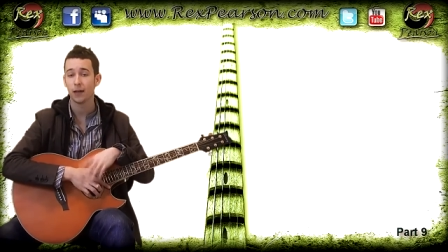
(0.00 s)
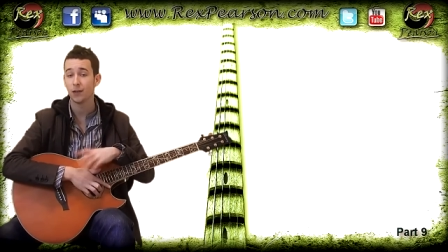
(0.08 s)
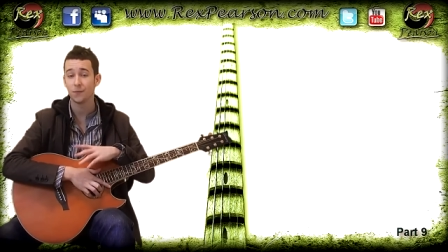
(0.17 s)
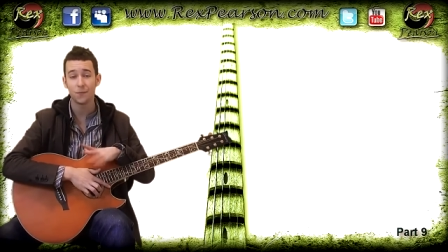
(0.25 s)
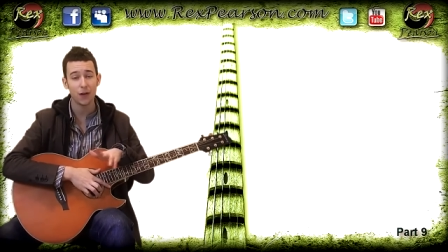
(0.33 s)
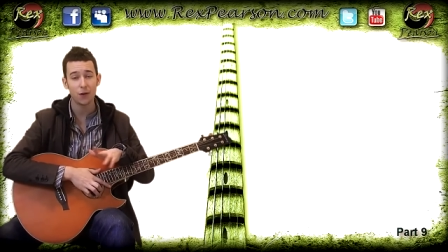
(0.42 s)
and
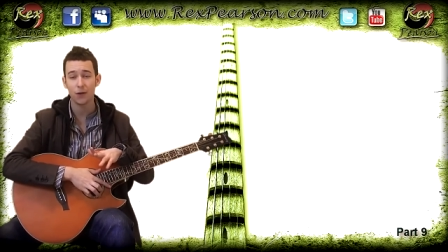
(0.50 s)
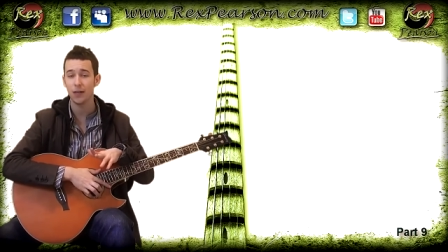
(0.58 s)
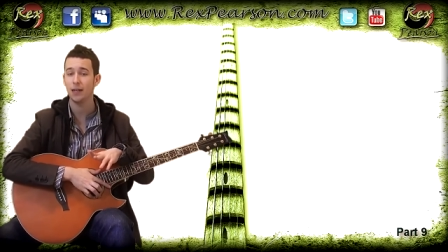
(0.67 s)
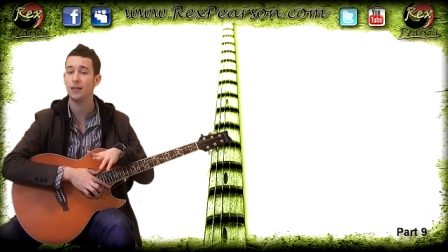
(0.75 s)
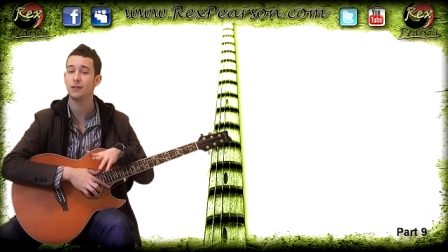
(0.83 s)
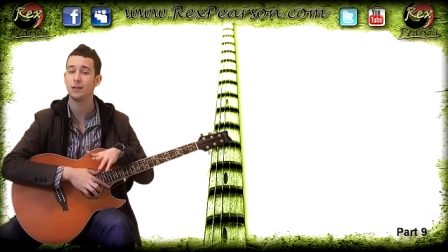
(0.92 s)
it's very
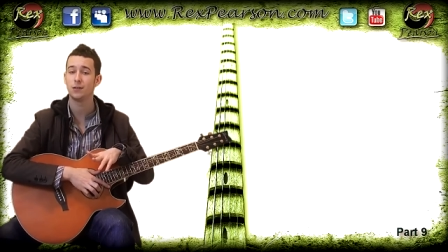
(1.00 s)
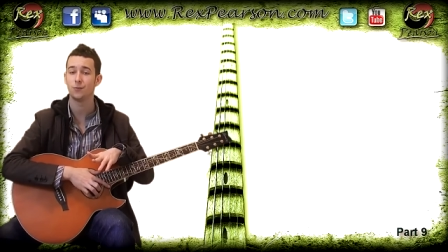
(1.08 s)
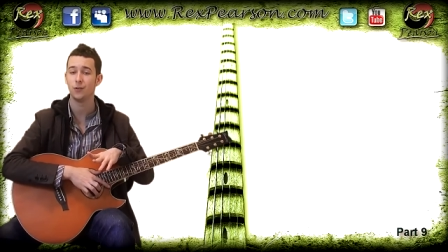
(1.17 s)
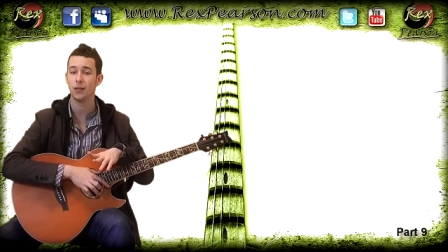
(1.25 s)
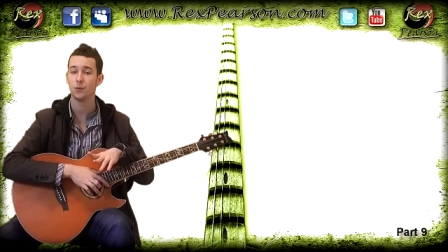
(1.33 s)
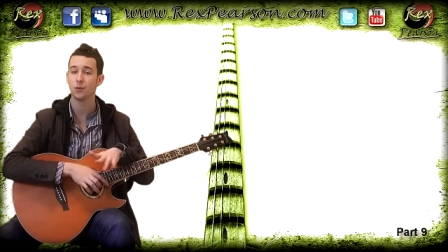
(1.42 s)
easy
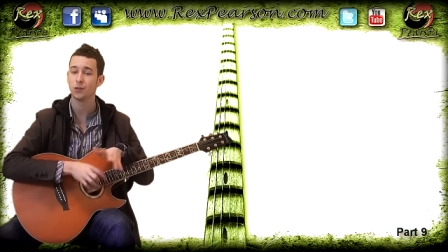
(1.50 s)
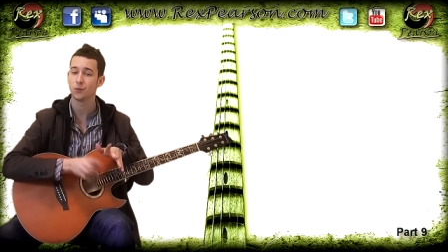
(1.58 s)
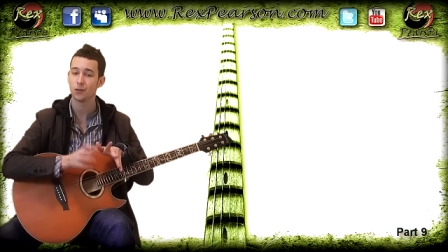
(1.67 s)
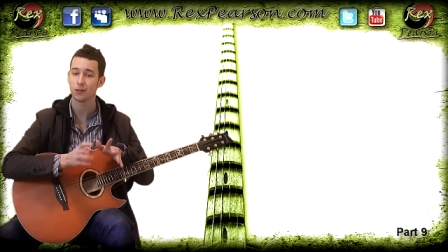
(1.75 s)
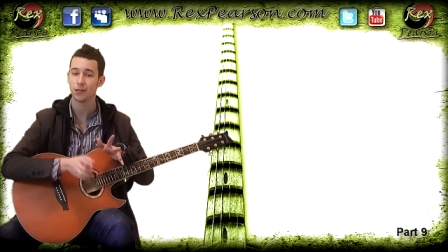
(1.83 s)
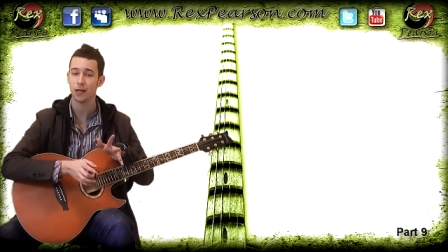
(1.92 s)
to read once
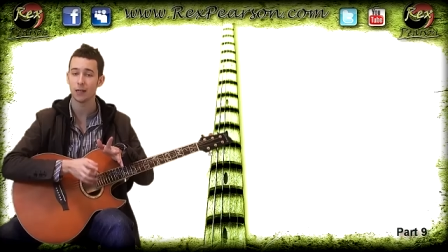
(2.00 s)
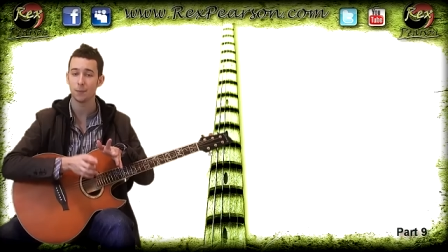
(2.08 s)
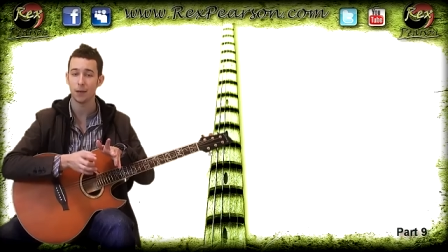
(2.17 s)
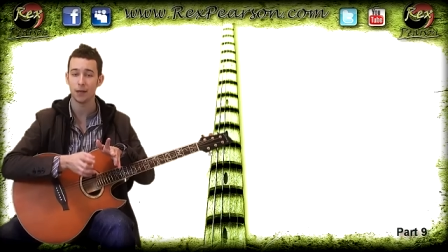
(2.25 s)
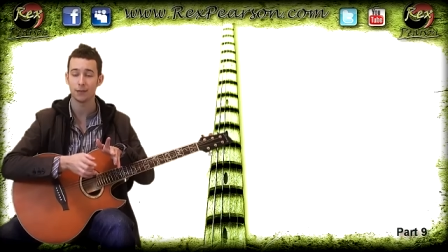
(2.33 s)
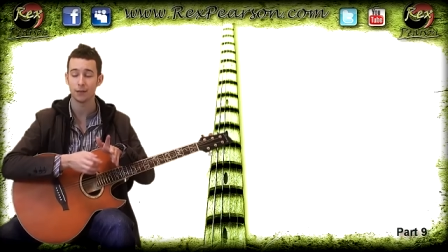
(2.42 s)
you understand the
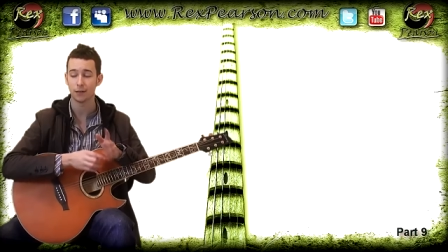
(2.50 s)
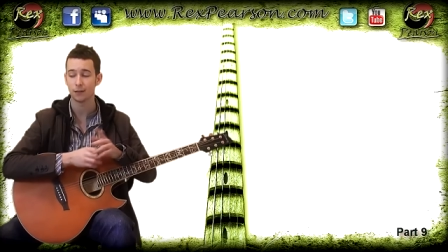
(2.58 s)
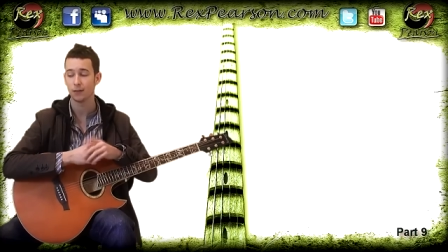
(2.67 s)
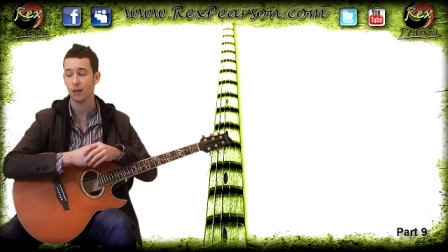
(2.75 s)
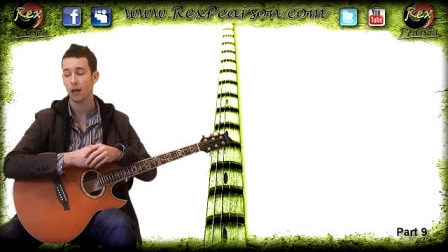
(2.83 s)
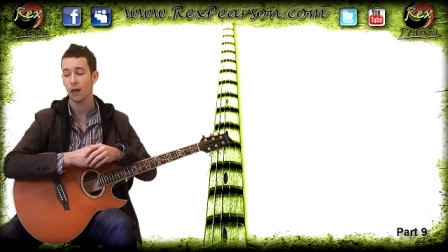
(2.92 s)
basics.